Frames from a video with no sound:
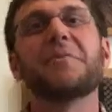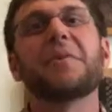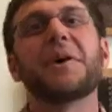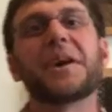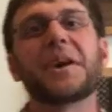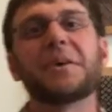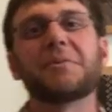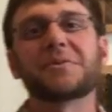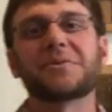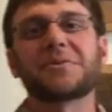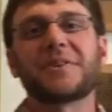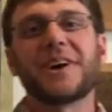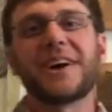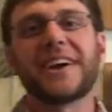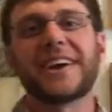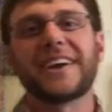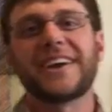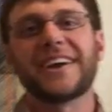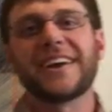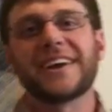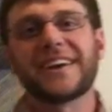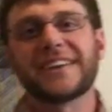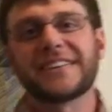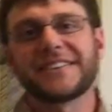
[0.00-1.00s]
My name is
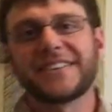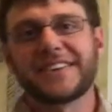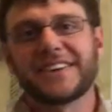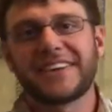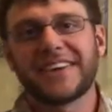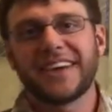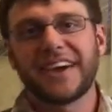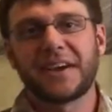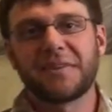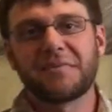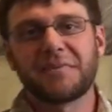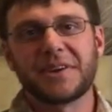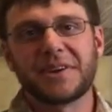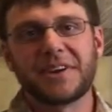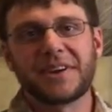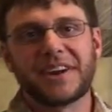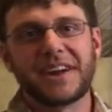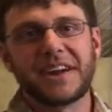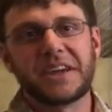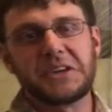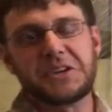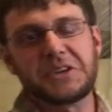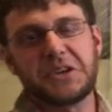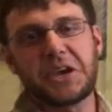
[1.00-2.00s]
Ryan Carrington. I'm here
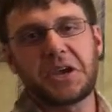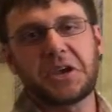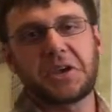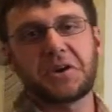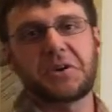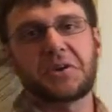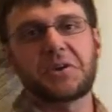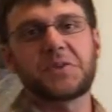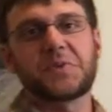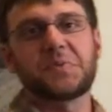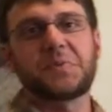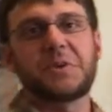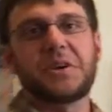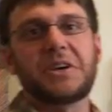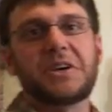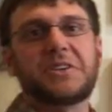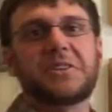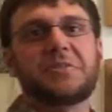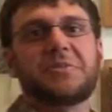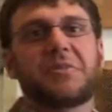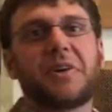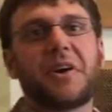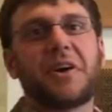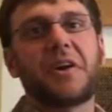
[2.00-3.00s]
at JCO'S
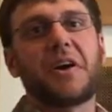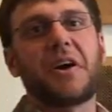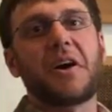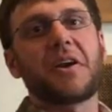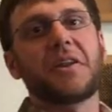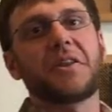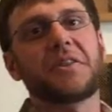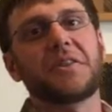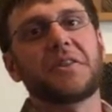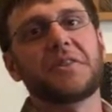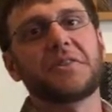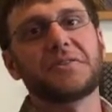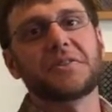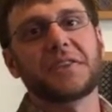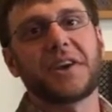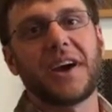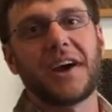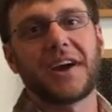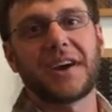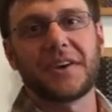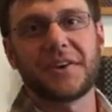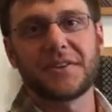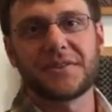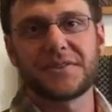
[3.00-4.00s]
Place Fine Art in Los
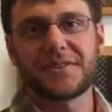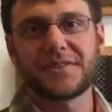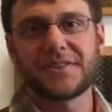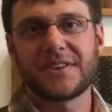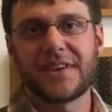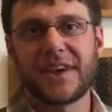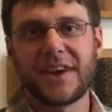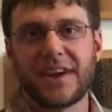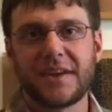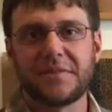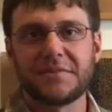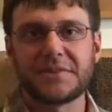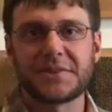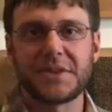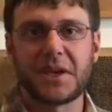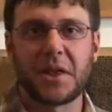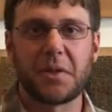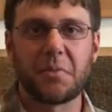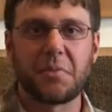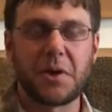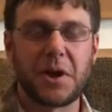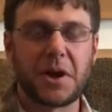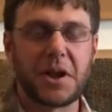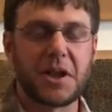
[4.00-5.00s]
Gatos,
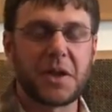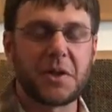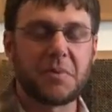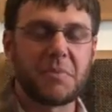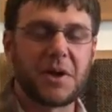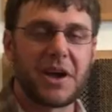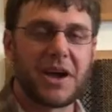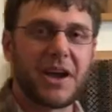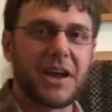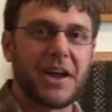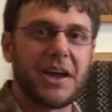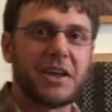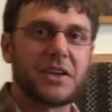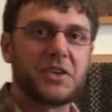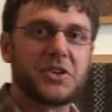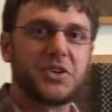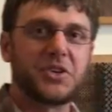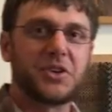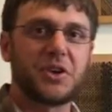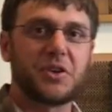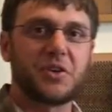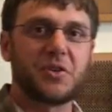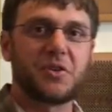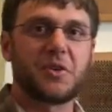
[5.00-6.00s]
celebrating my
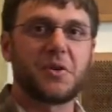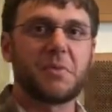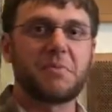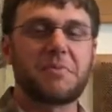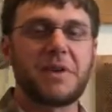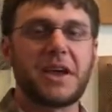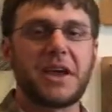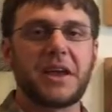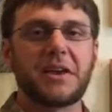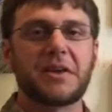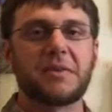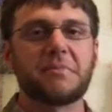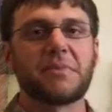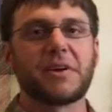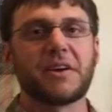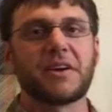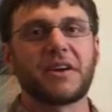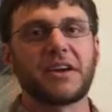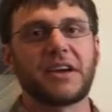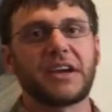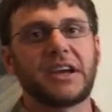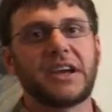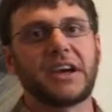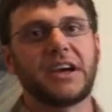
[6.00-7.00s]
show Made in
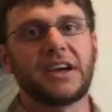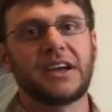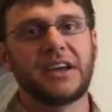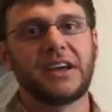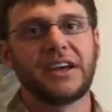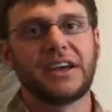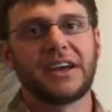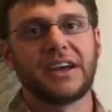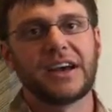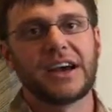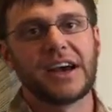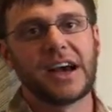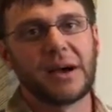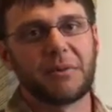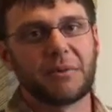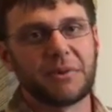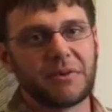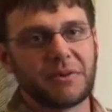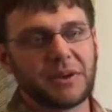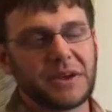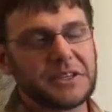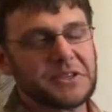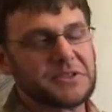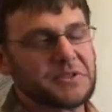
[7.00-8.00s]
America.
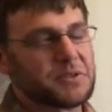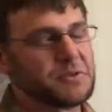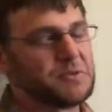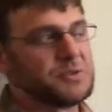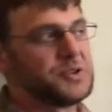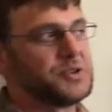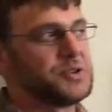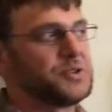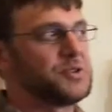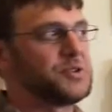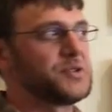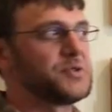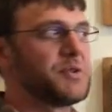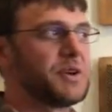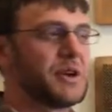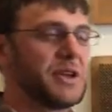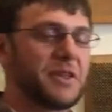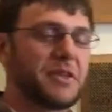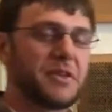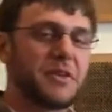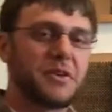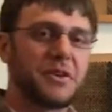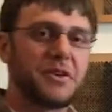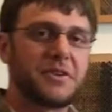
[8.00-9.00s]
It runs from June
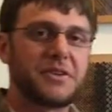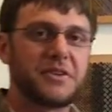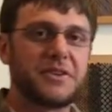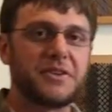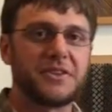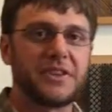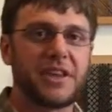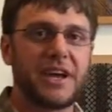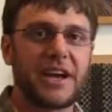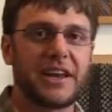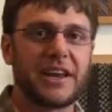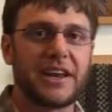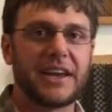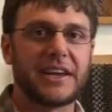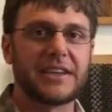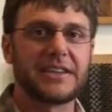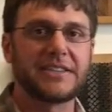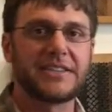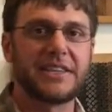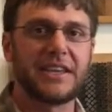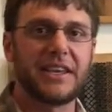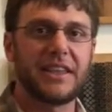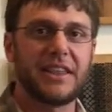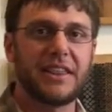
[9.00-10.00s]
23rd to
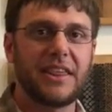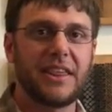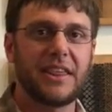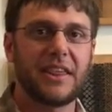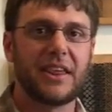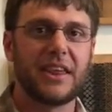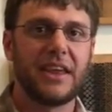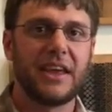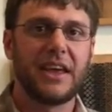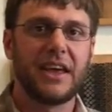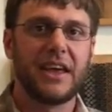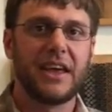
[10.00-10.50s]
July 19th.